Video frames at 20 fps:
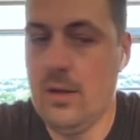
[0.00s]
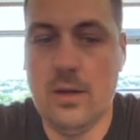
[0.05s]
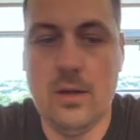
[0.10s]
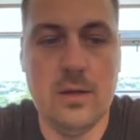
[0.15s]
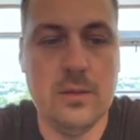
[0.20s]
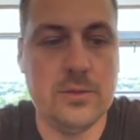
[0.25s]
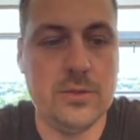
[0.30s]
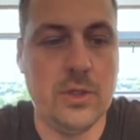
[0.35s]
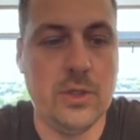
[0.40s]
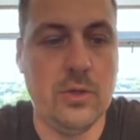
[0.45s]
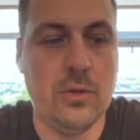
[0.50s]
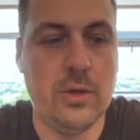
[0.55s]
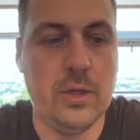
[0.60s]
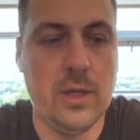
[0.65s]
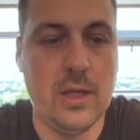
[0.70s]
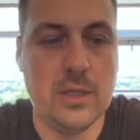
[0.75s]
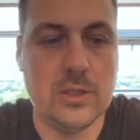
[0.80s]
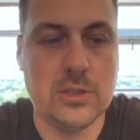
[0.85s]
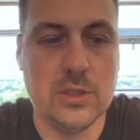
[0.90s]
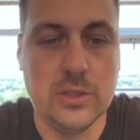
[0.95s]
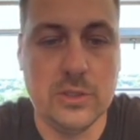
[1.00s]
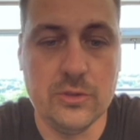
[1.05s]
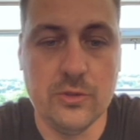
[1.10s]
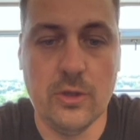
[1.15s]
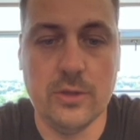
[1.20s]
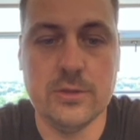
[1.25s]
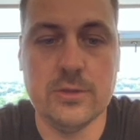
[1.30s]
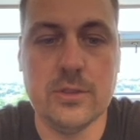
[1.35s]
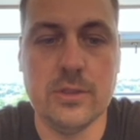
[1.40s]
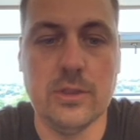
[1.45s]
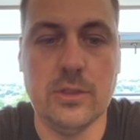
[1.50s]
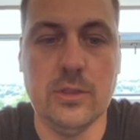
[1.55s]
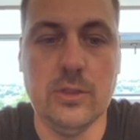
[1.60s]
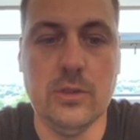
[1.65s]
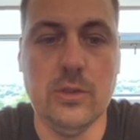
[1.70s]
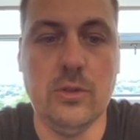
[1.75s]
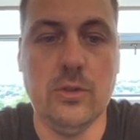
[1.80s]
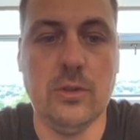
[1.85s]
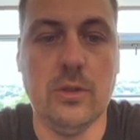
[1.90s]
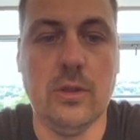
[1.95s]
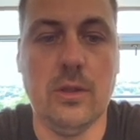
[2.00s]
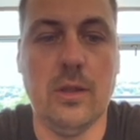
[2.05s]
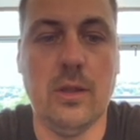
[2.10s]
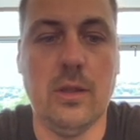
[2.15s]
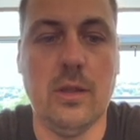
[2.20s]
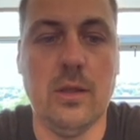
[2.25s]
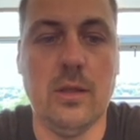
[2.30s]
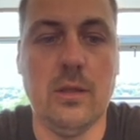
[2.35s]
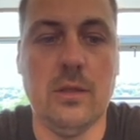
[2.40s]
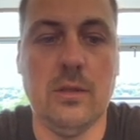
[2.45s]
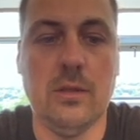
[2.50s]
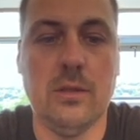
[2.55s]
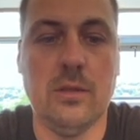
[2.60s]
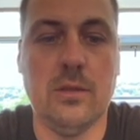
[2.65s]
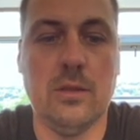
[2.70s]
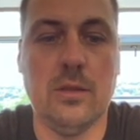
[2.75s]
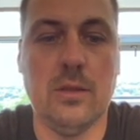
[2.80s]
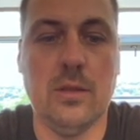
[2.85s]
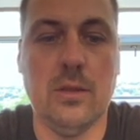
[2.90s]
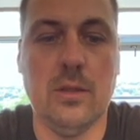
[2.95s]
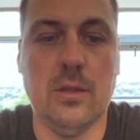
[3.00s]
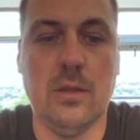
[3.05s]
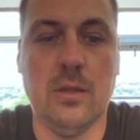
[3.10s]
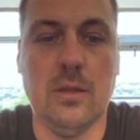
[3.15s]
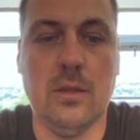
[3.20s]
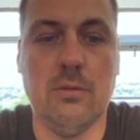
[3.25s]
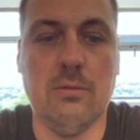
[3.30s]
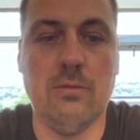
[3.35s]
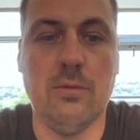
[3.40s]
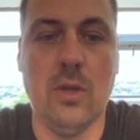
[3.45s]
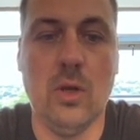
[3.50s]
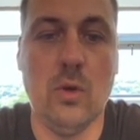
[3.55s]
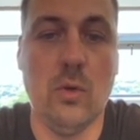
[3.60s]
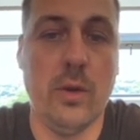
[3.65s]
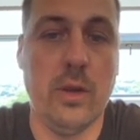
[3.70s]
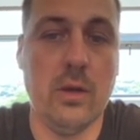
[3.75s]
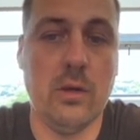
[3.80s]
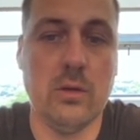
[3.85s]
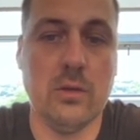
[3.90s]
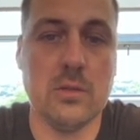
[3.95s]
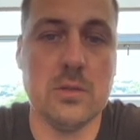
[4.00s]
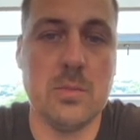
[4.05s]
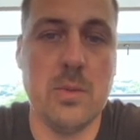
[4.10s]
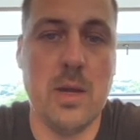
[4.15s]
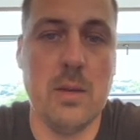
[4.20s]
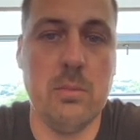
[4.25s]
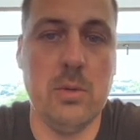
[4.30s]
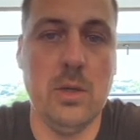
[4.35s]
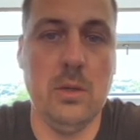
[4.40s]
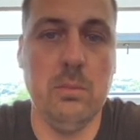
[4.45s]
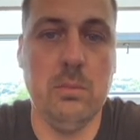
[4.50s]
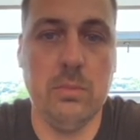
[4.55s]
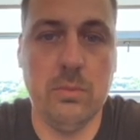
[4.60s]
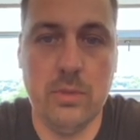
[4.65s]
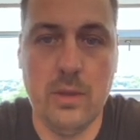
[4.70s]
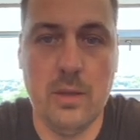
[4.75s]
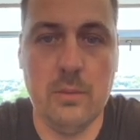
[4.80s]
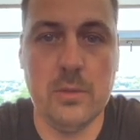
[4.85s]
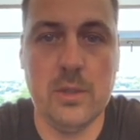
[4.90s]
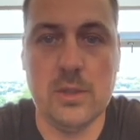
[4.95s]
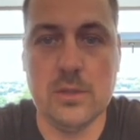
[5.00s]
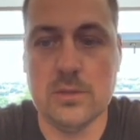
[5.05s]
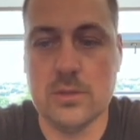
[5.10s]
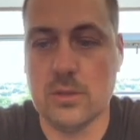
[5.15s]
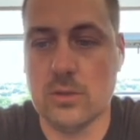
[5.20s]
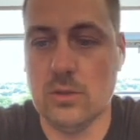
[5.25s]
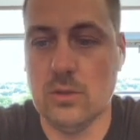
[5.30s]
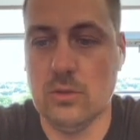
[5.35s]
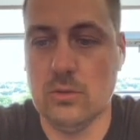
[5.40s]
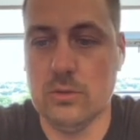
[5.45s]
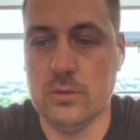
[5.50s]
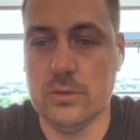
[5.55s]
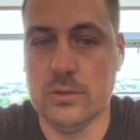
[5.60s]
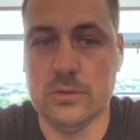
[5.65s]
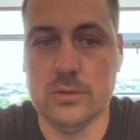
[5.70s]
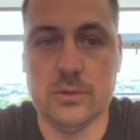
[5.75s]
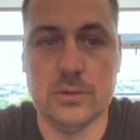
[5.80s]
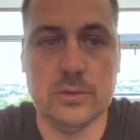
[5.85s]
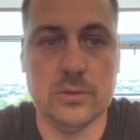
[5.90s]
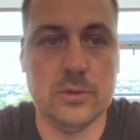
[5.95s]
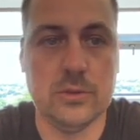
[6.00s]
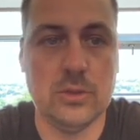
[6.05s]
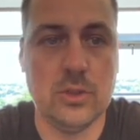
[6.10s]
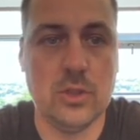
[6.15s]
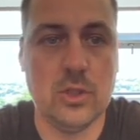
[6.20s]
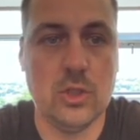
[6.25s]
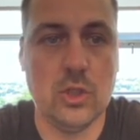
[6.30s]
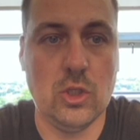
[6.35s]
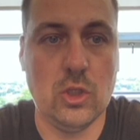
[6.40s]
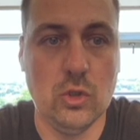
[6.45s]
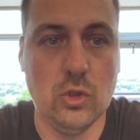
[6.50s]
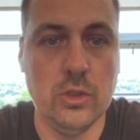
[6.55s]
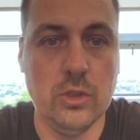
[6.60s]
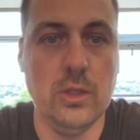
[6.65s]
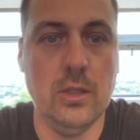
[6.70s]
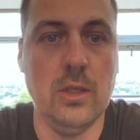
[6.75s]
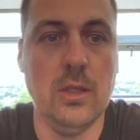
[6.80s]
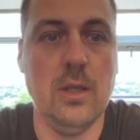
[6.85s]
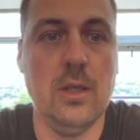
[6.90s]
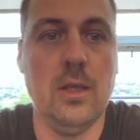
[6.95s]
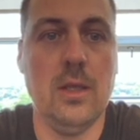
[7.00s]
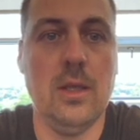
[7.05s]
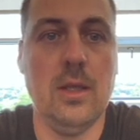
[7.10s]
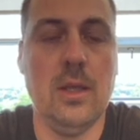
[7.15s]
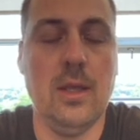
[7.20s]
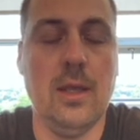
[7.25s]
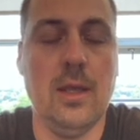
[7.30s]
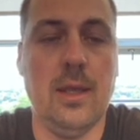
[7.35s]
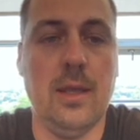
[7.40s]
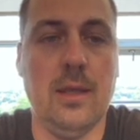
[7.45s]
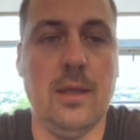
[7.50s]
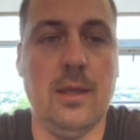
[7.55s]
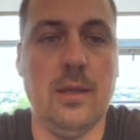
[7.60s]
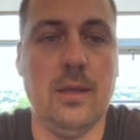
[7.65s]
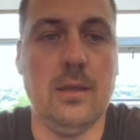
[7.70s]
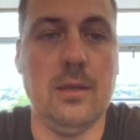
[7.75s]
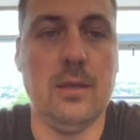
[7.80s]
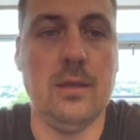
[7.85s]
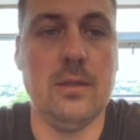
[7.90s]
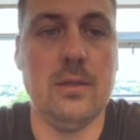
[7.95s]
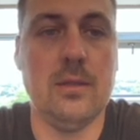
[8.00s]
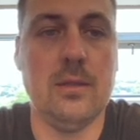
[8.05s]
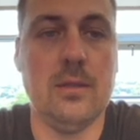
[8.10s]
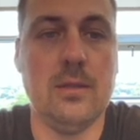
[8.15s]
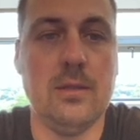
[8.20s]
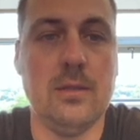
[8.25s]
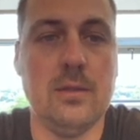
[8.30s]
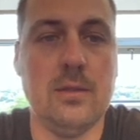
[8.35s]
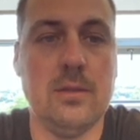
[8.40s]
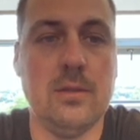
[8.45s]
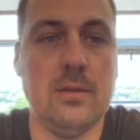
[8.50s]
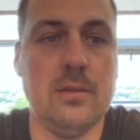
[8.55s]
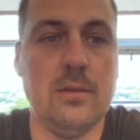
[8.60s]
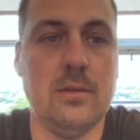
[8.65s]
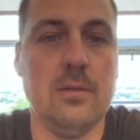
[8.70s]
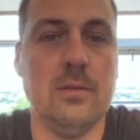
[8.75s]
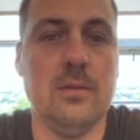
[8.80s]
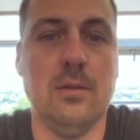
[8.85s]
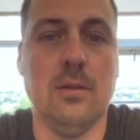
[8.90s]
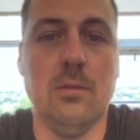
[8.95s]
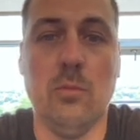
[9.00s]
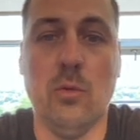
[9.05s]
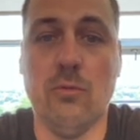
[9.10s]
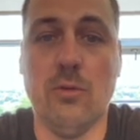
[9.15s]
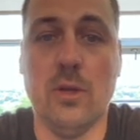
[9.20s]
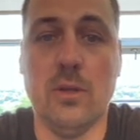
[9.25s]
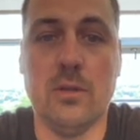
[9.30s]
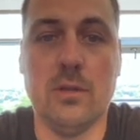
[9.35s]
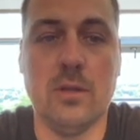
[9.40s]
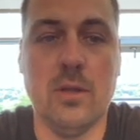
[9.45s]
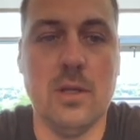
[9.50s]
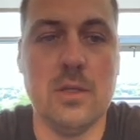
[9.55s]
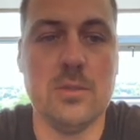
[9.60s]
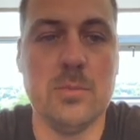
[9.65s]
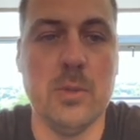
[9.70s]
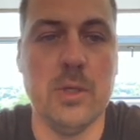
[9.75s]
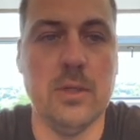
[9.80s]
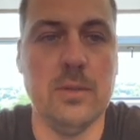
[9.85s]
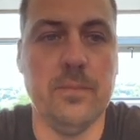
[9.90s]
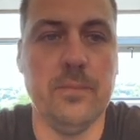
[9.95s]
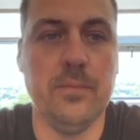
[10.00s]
So it actually runs the code, and if no errors pop up, that means your code is good, and move on to the next bit.